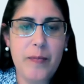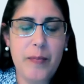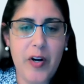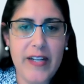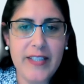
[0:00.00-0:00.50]

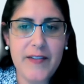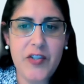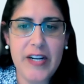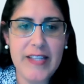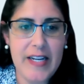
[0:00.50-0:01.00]
progressive
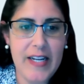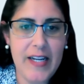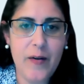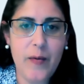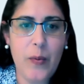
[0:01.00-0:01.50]

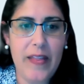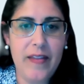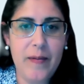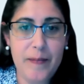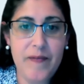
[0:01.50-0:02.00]
strengthening
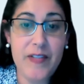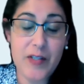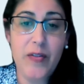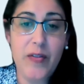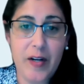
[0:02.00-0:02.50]
with a
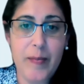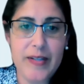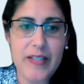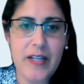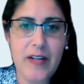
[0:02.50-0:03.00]
physical
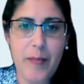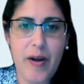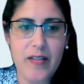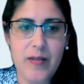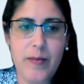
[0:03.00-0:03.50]
therapist, if
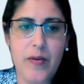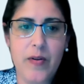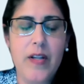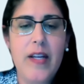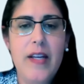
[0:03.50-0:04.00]

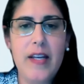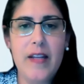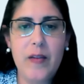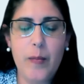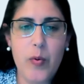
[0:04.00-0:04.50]
possible,
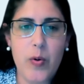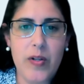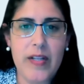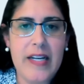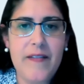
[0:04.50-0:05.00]
in the
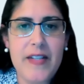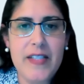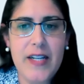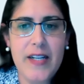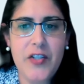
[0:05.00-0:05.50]
pool. And if
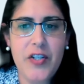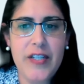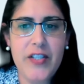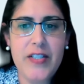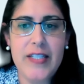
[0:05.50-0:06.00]
it's not your
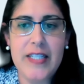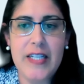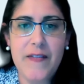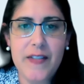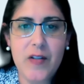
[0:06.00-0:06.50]

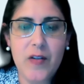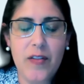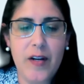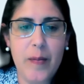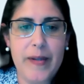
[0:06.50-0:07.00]
HTC physical
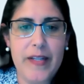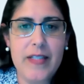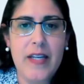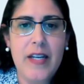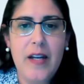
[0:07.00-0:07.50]

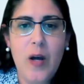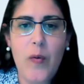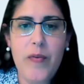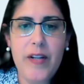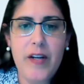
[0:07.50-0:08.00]
therapist,
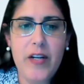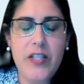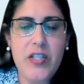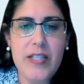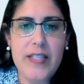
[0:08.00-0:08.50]
hopefully your
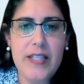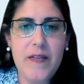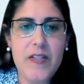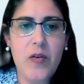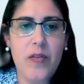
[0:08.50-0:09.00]
HTC
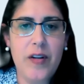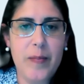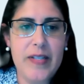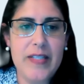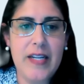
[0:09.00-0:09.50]
physical
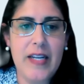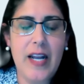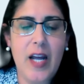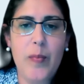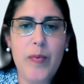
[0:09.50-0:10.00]
therapist can
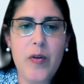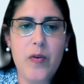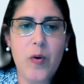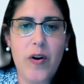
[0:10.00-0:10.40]
help you to